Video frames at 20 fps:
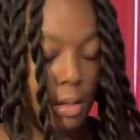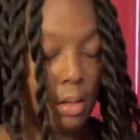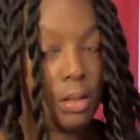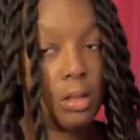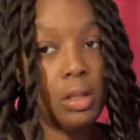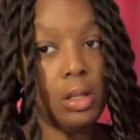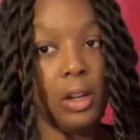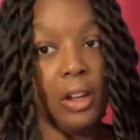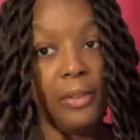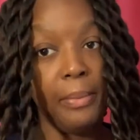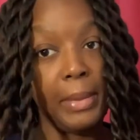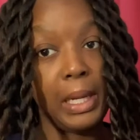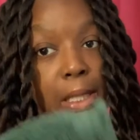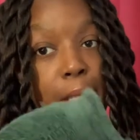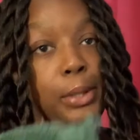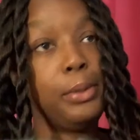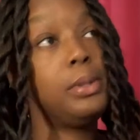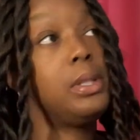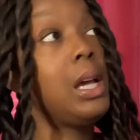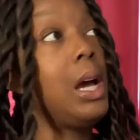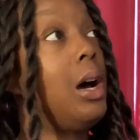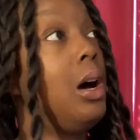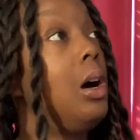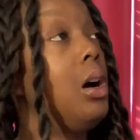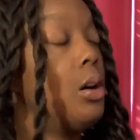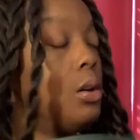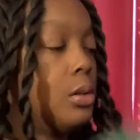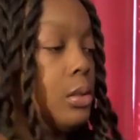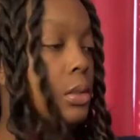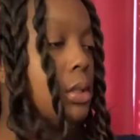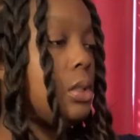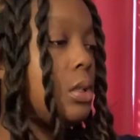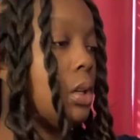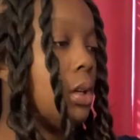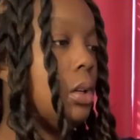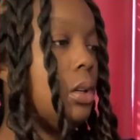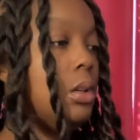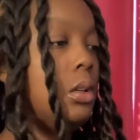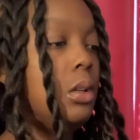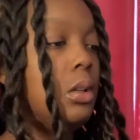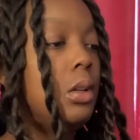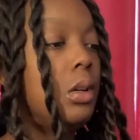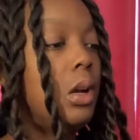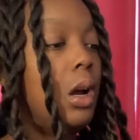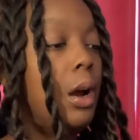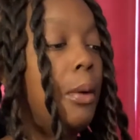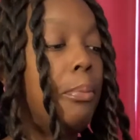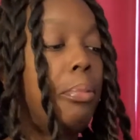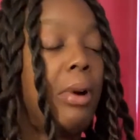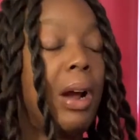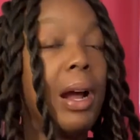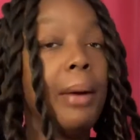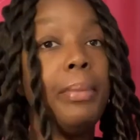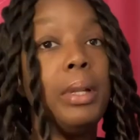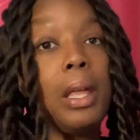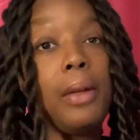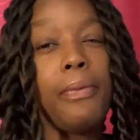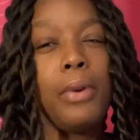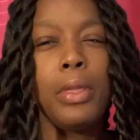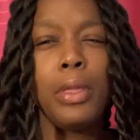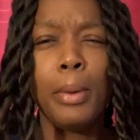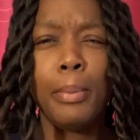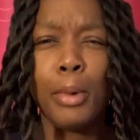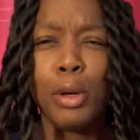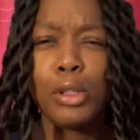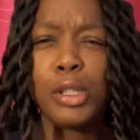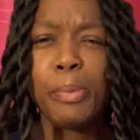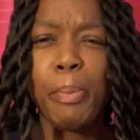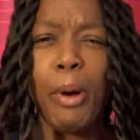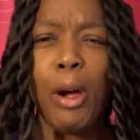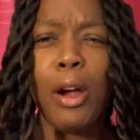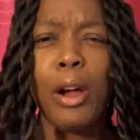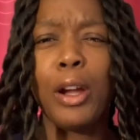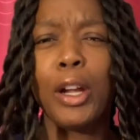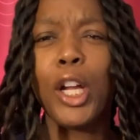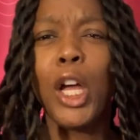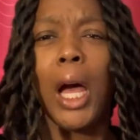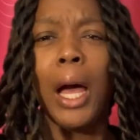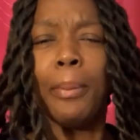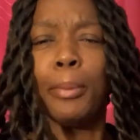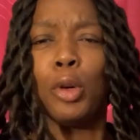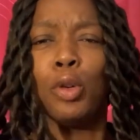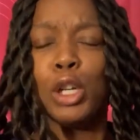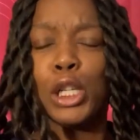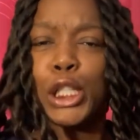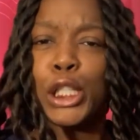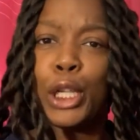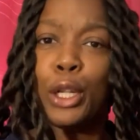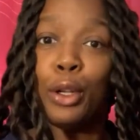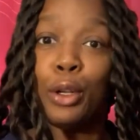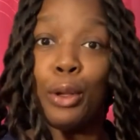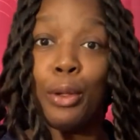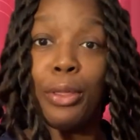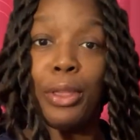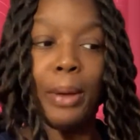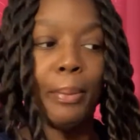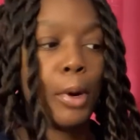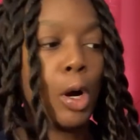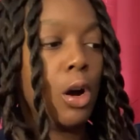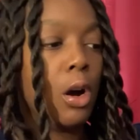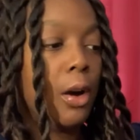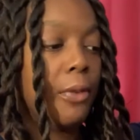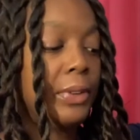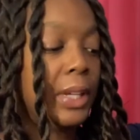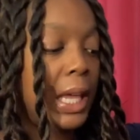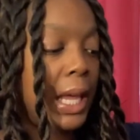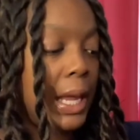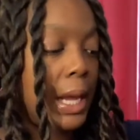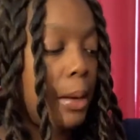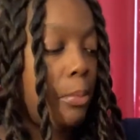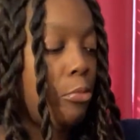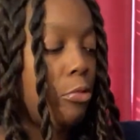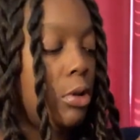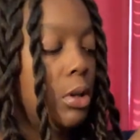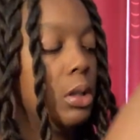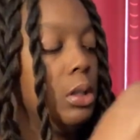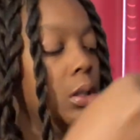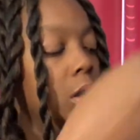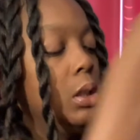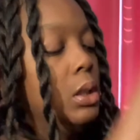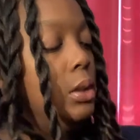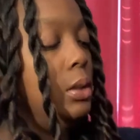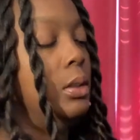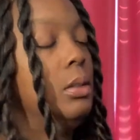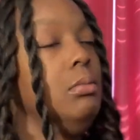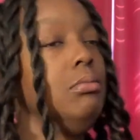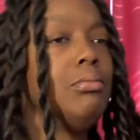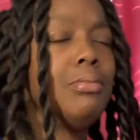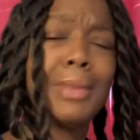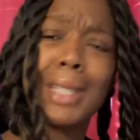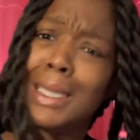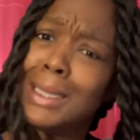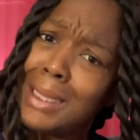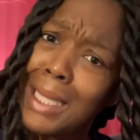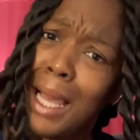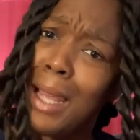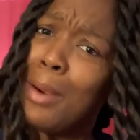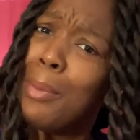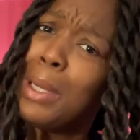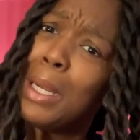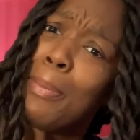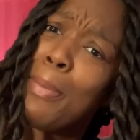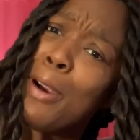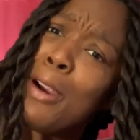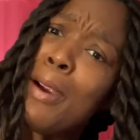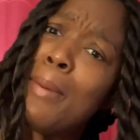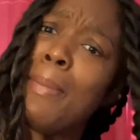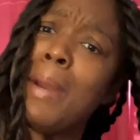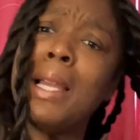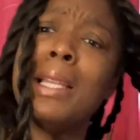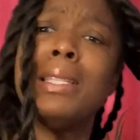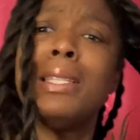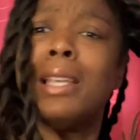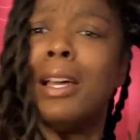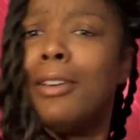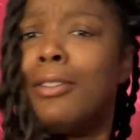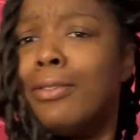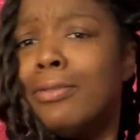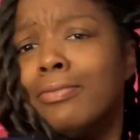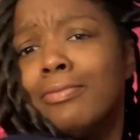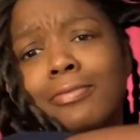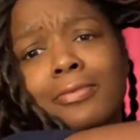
So I have my 2 towels. I'm probably, for the most part, I'm going to do them off camera because I don't want to burn myself